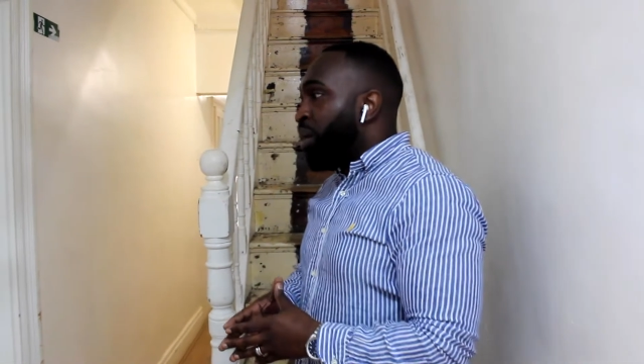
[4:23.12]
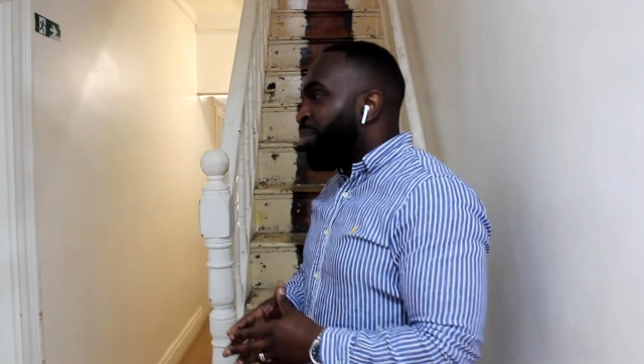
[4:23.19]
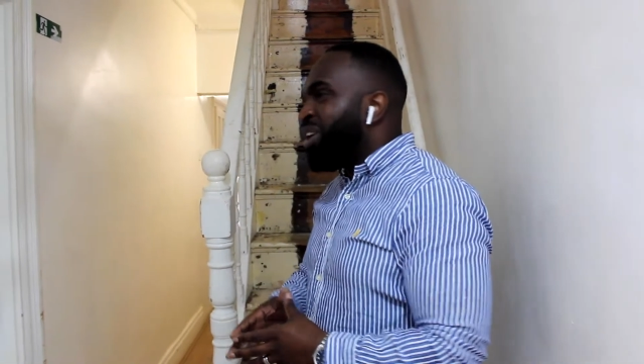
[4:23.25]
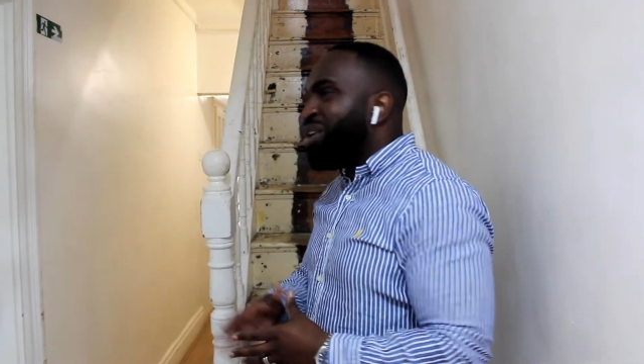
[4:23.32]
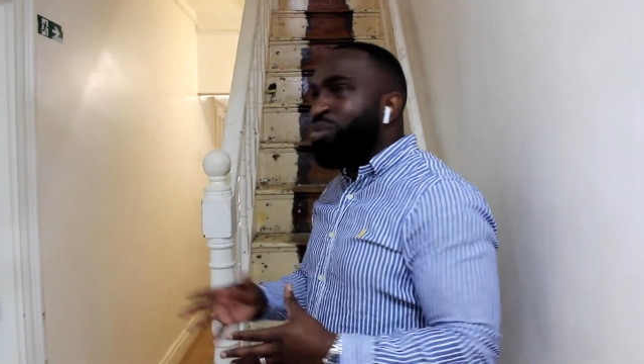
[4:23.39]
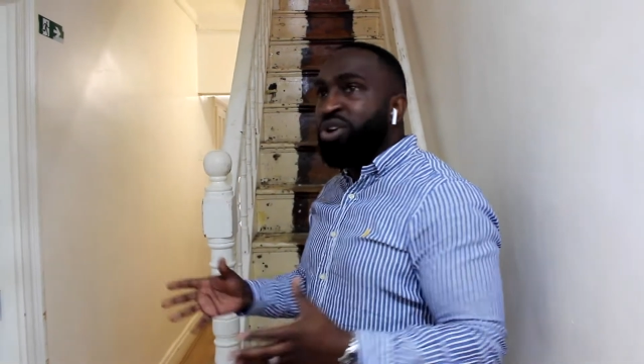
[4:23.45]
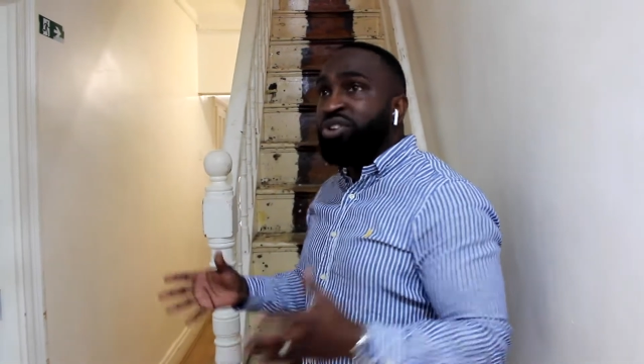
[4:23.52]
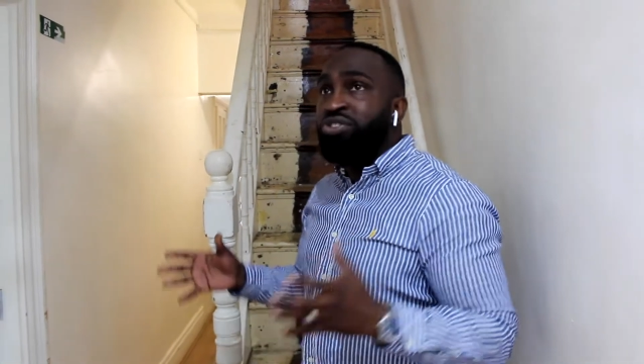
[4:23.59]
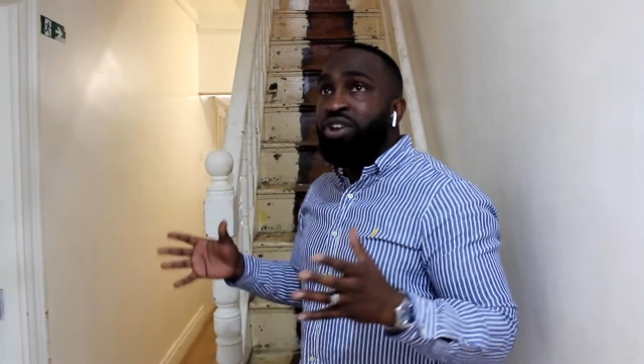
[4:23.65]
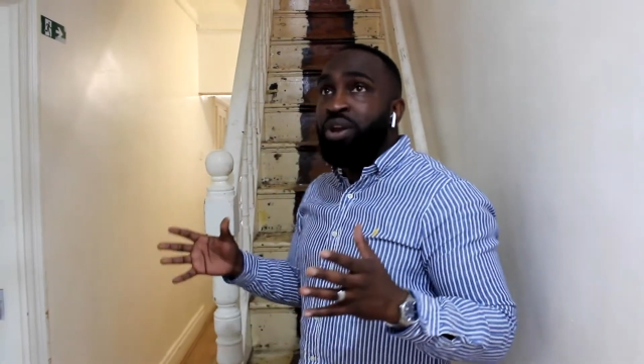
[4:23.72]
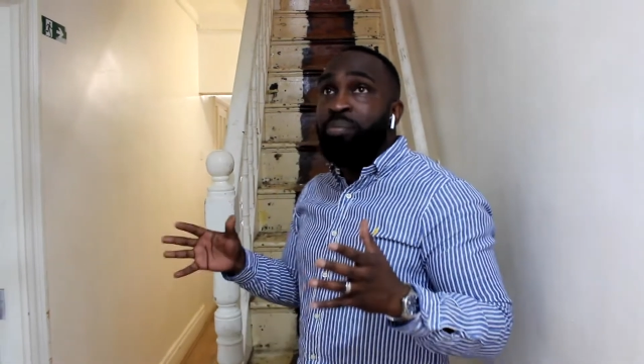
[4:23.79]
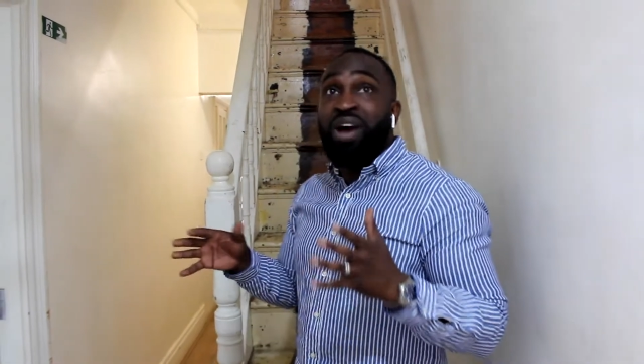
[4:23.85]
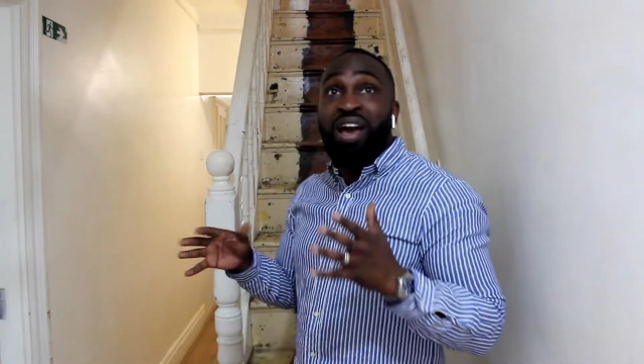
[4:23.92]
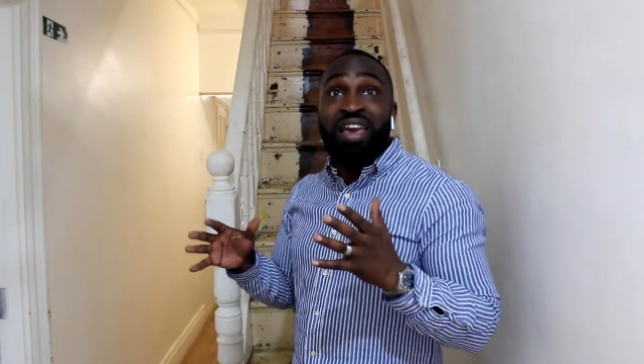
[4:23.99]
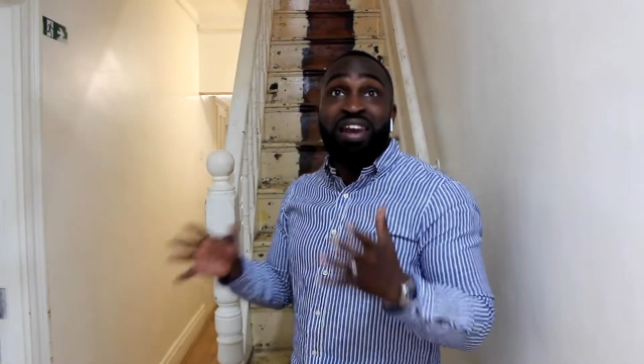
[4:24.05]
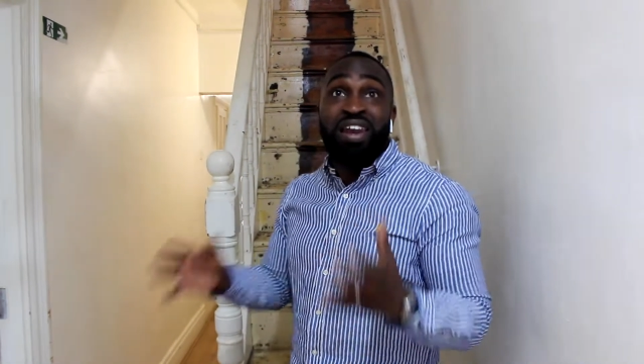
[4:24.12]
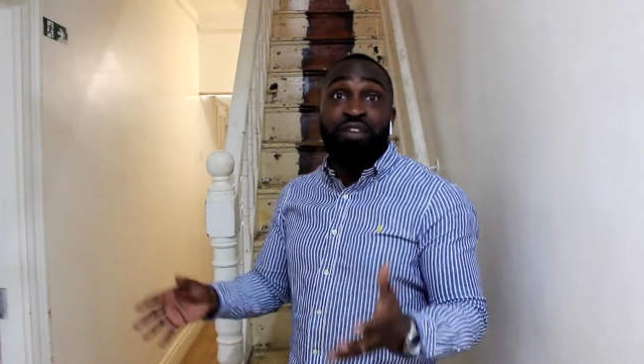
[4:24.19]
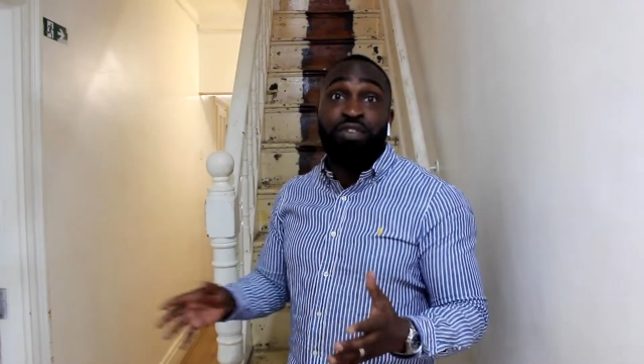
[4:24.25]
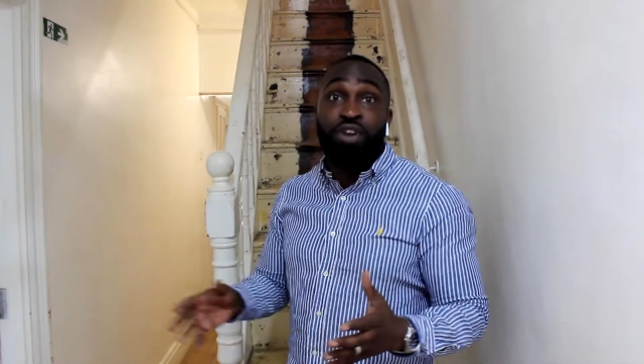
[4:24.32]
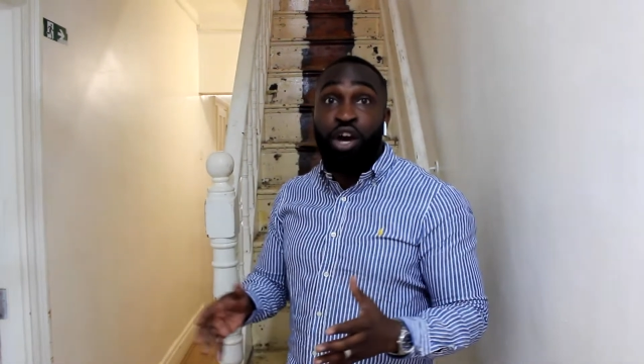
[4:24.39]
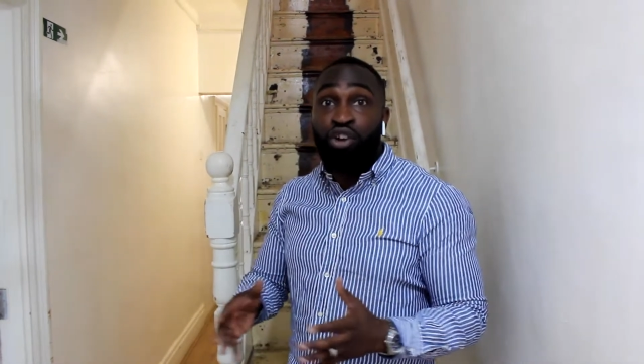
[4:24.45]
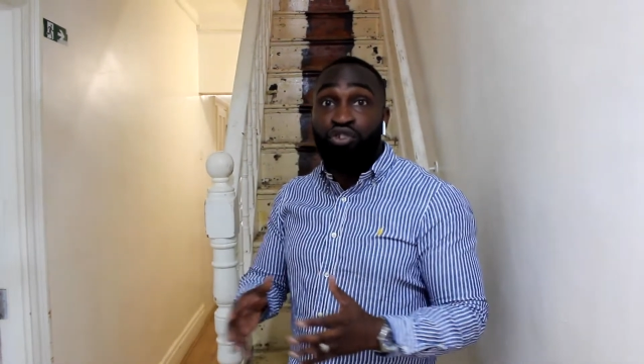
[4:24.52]
He wanted about
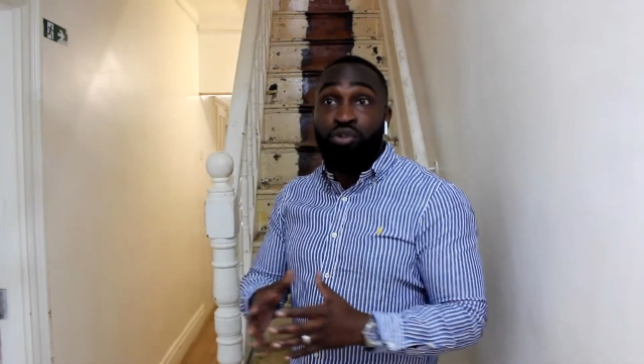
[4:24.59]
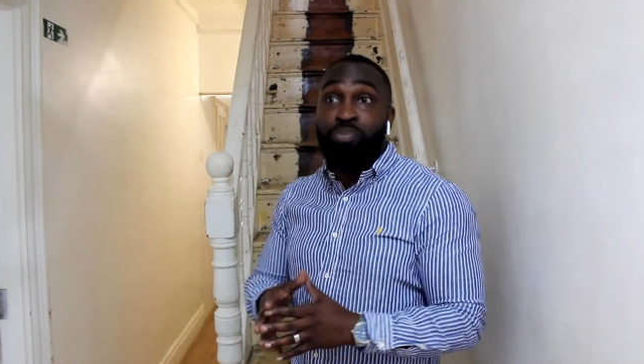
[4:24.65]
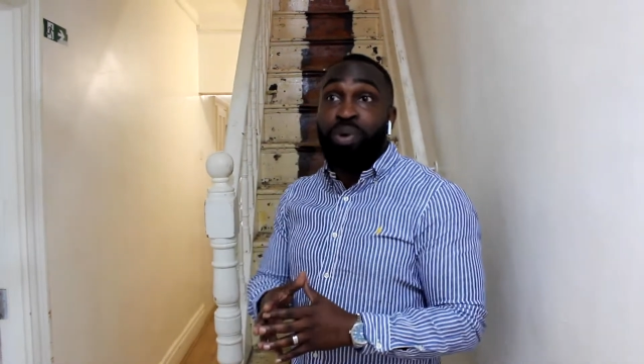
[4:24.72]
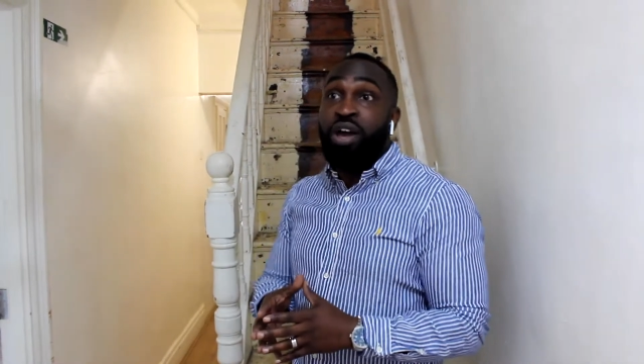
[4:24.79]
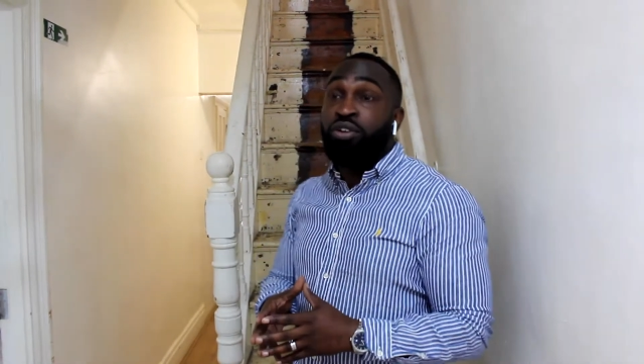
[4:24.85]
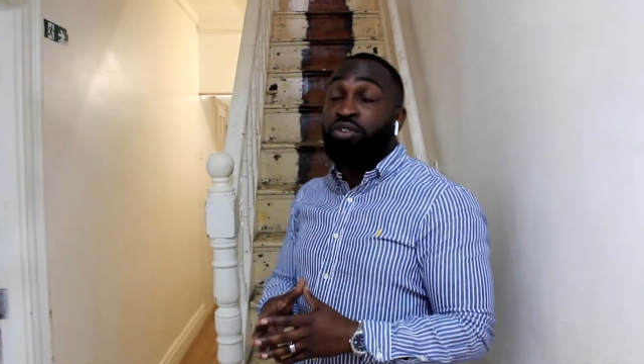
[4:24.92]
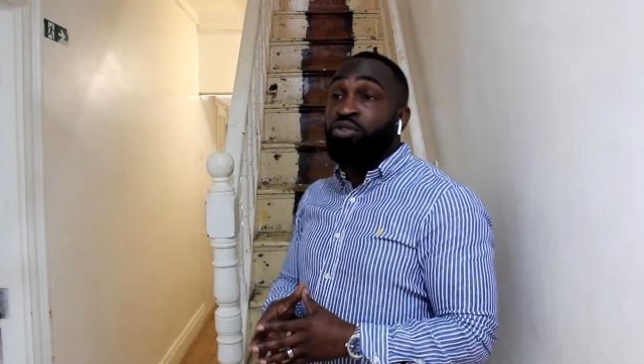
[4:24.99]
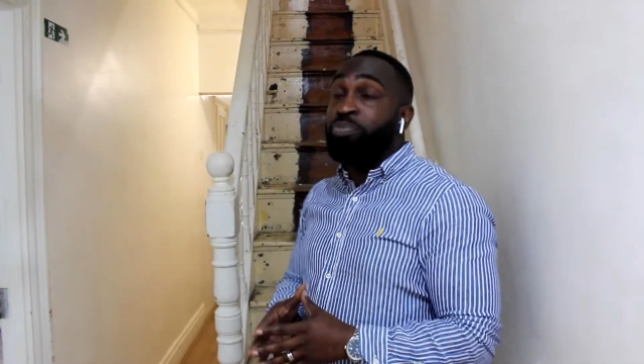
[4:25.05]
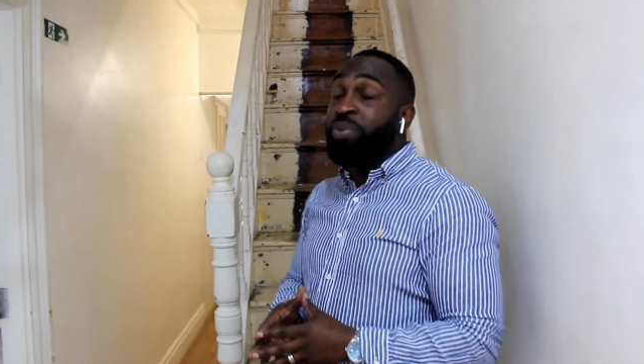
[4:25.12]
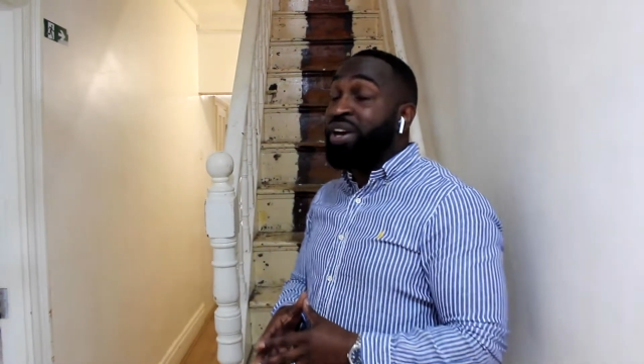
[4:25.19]
£1,100